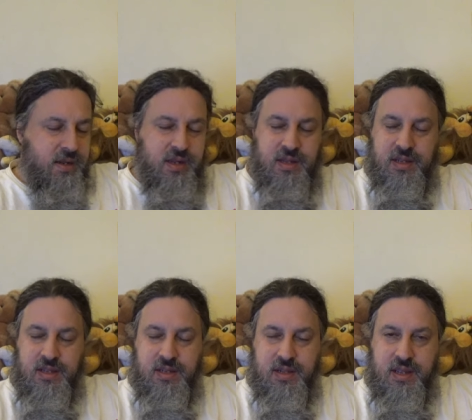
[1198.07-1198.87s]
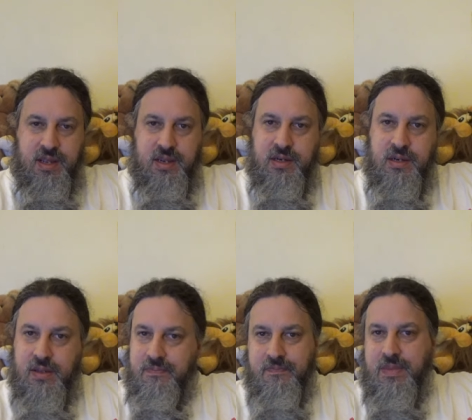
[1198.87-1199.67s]
and
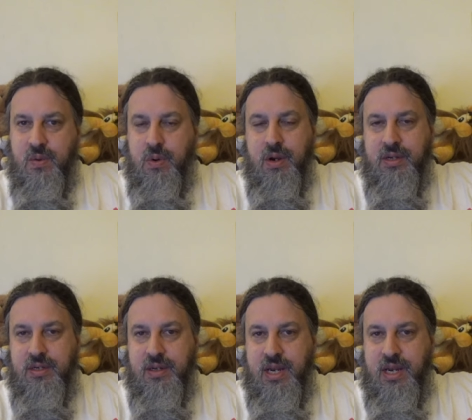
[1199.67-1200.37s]
it worked.